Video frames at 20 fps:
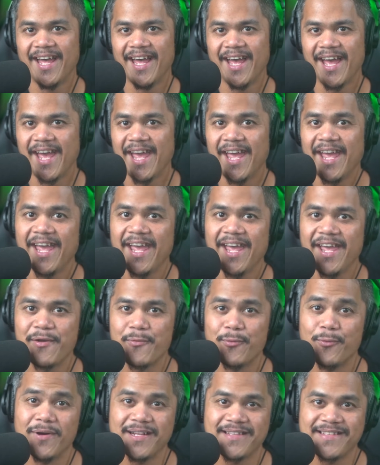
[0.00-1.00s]
Hey,
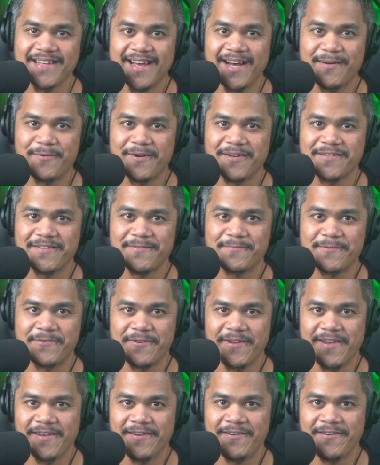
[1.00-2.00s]
what's up, awesome
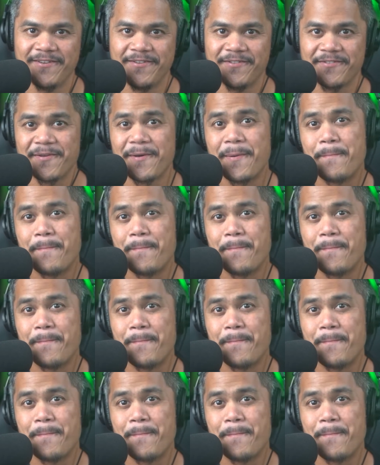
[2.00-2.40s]
creators?